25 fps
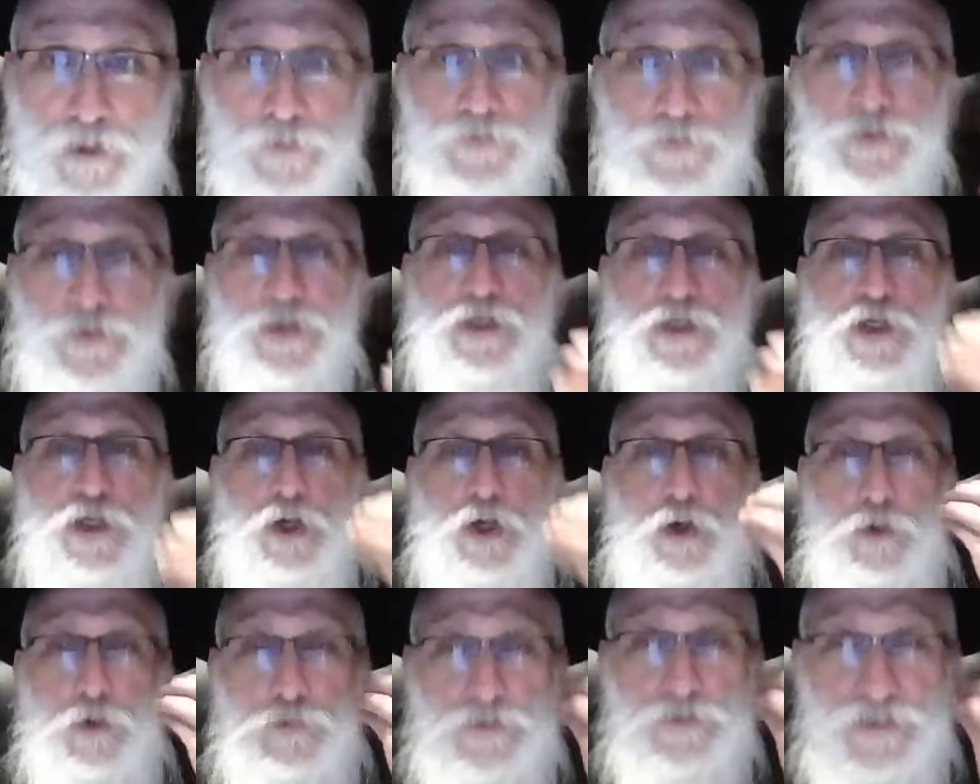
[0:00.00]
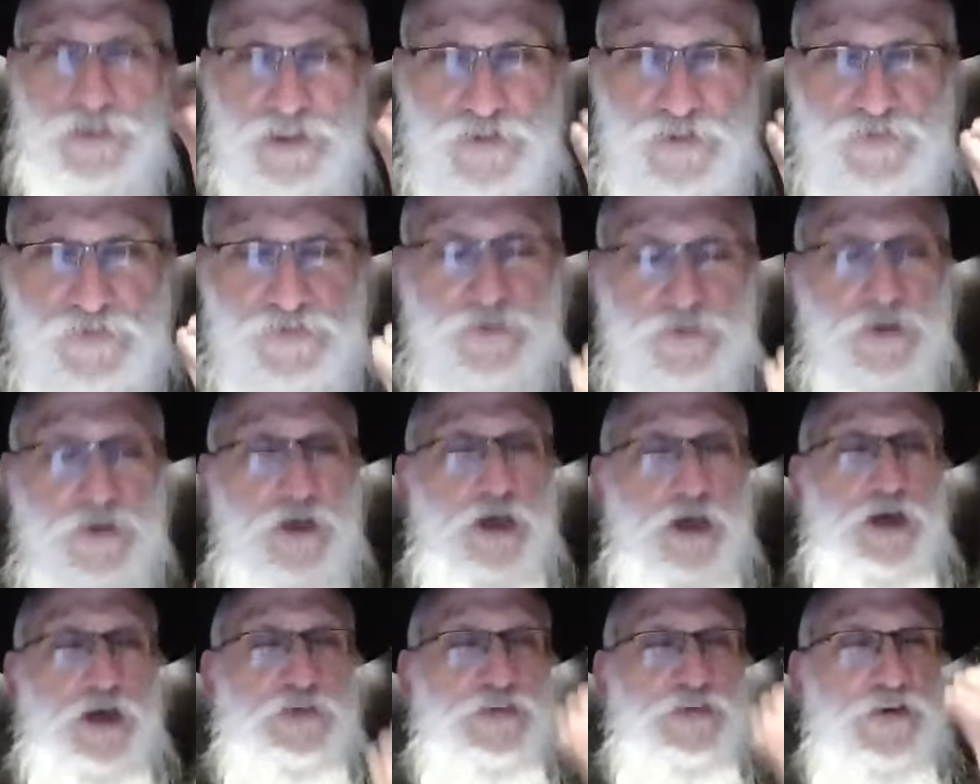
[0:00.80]
the coldness
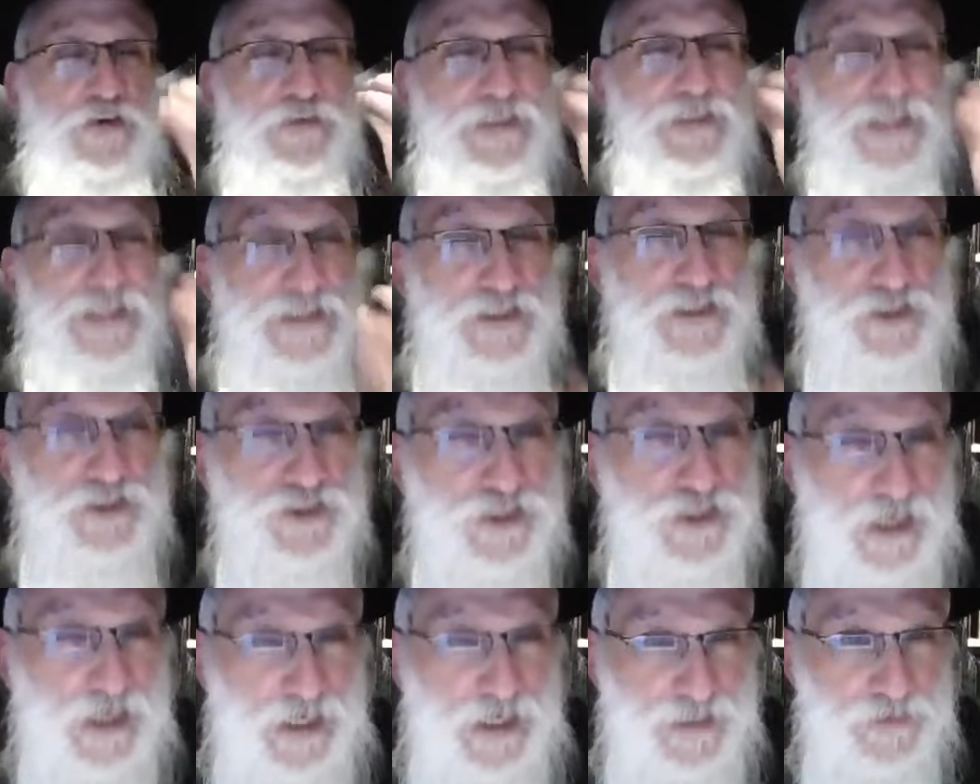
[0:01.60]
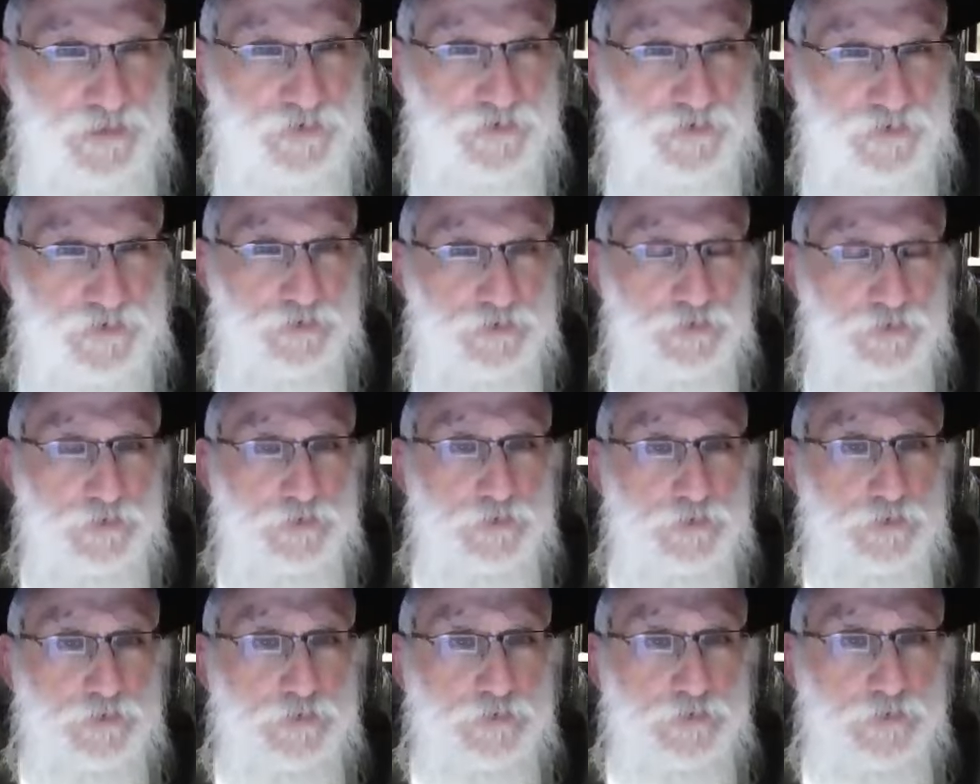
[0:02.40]
of our Yiddishkeit
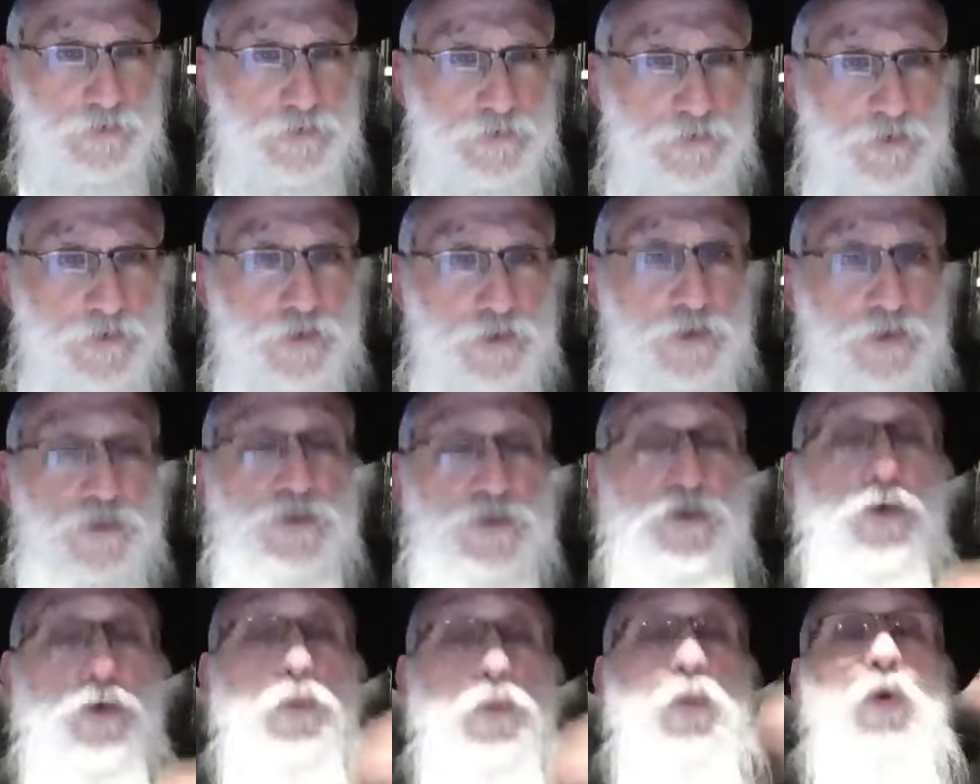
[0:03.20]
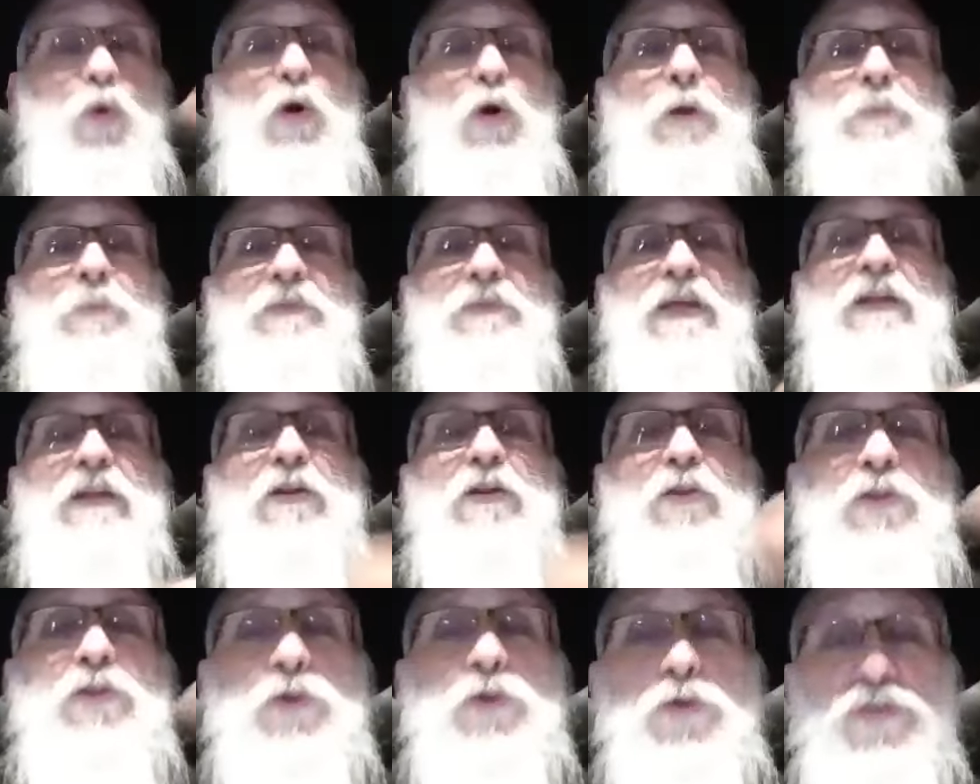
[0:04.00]
to warmth and
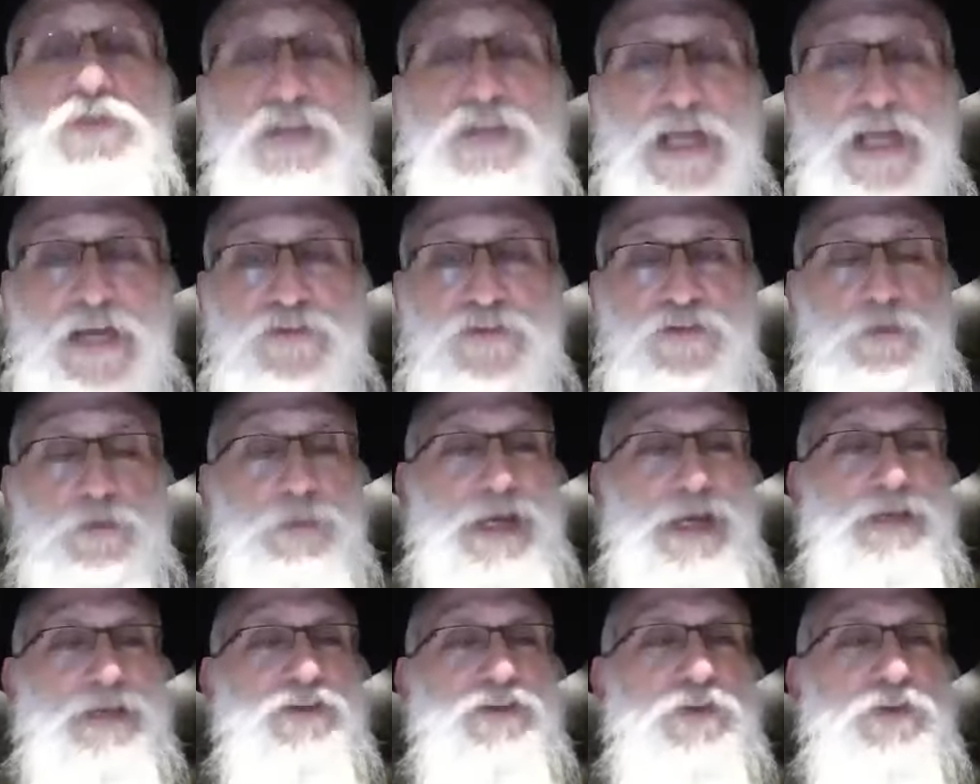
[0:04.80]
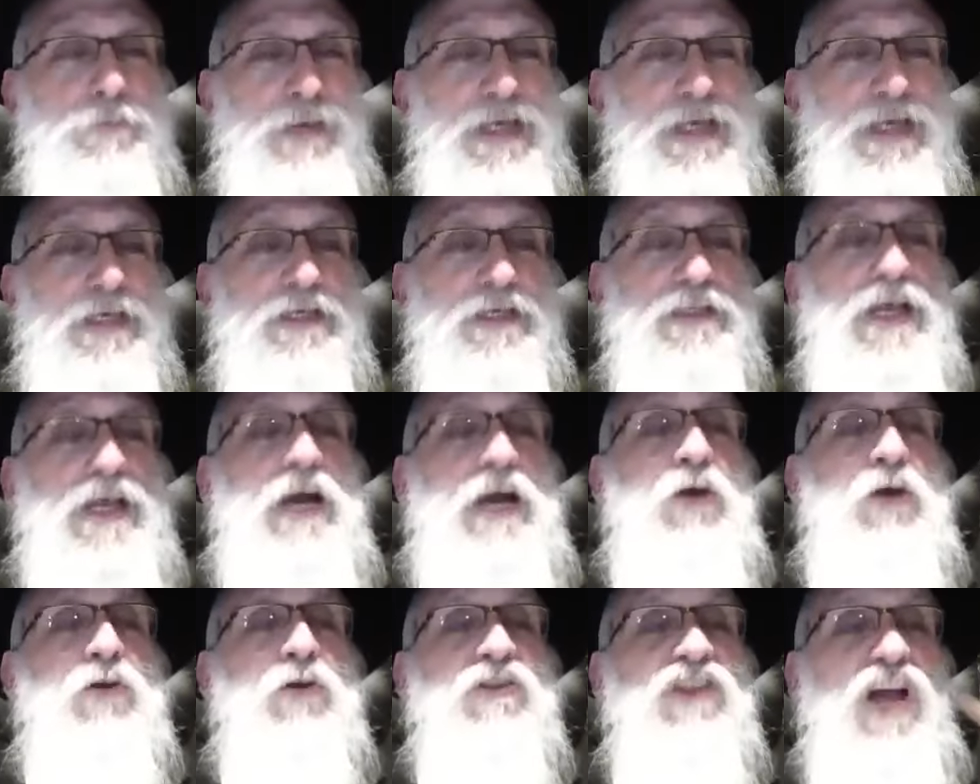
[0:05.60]
enthusiasm, and to make it
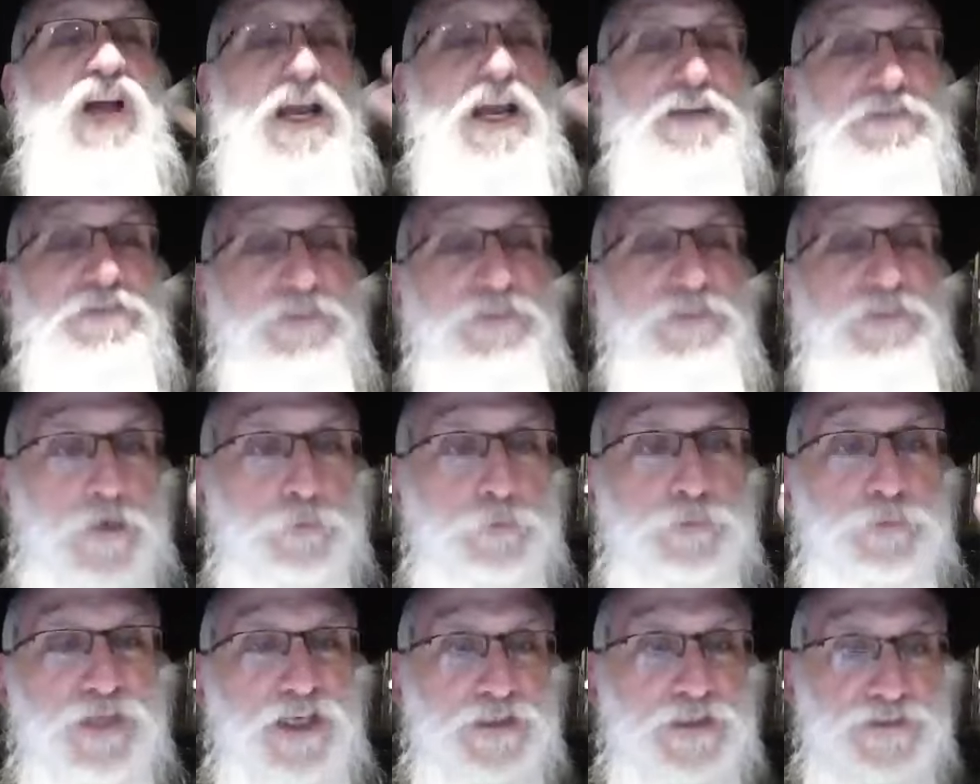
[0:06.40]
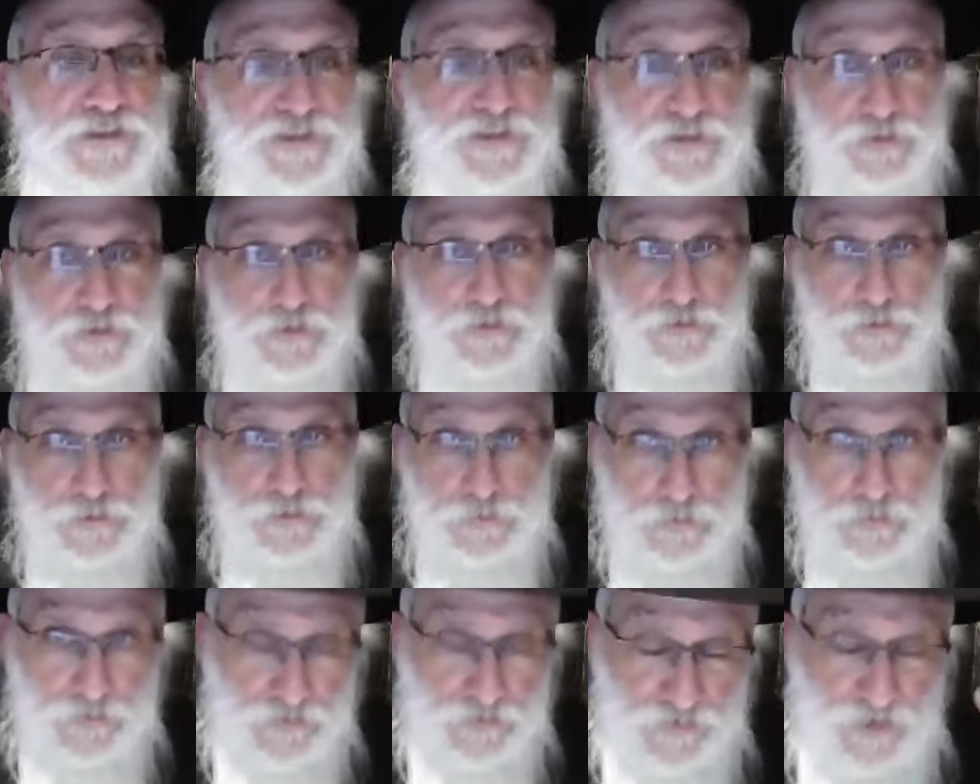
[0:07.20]
our life, our blood.
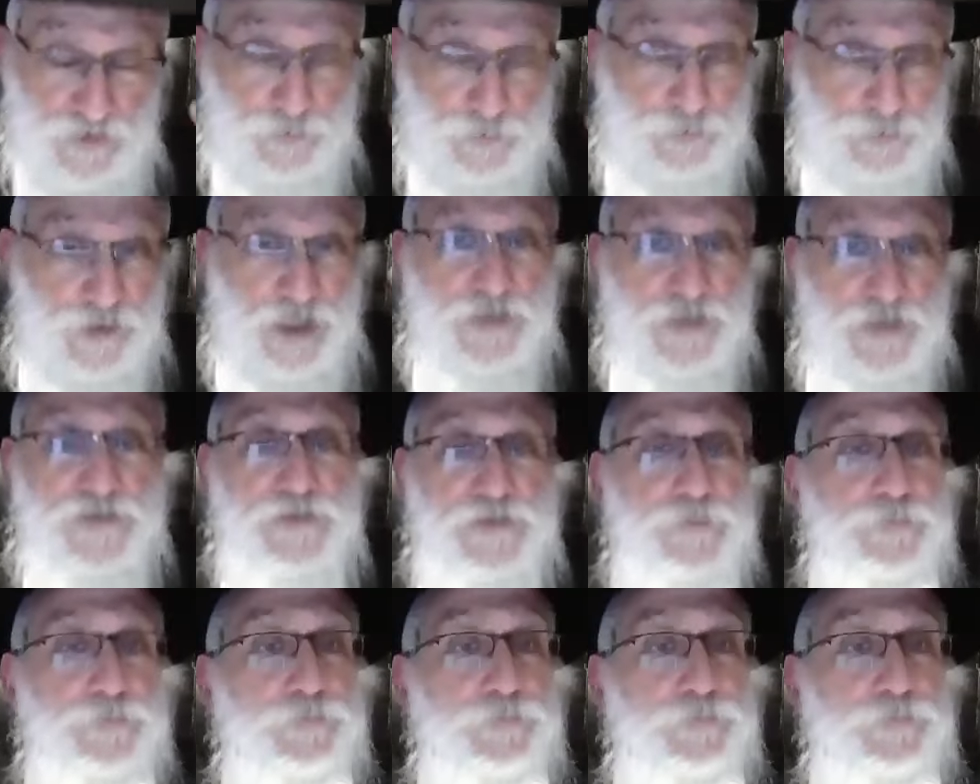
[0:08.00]
It's our blood.